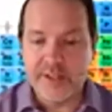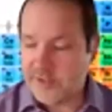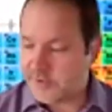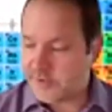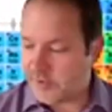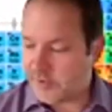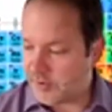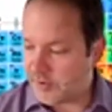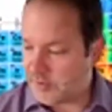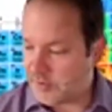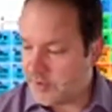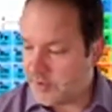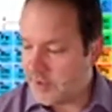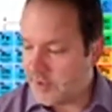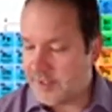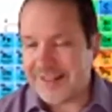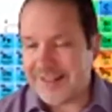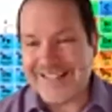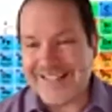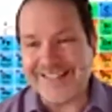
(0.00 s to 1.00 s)
So
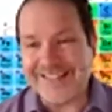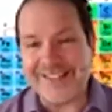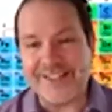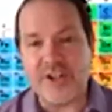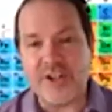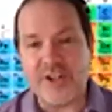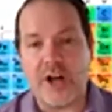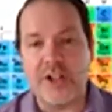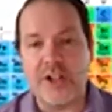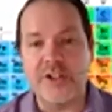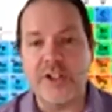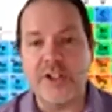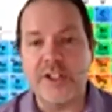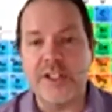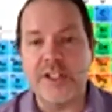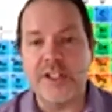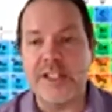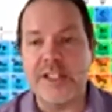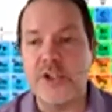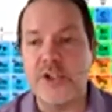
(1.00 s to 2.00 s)
this is called
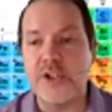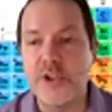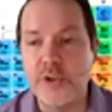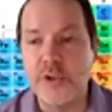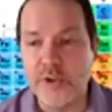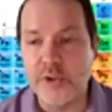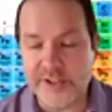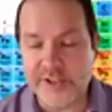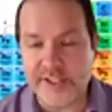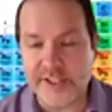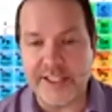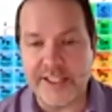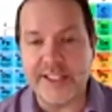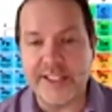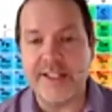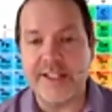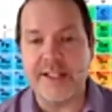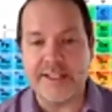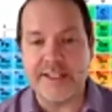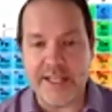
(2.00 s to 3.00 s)

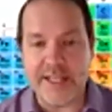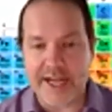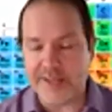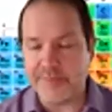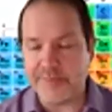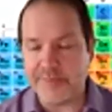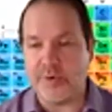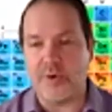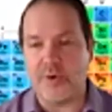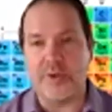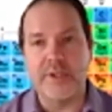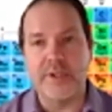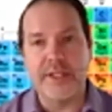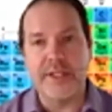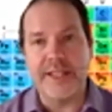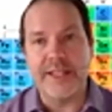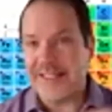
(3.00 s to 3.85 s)
inducing a dipole.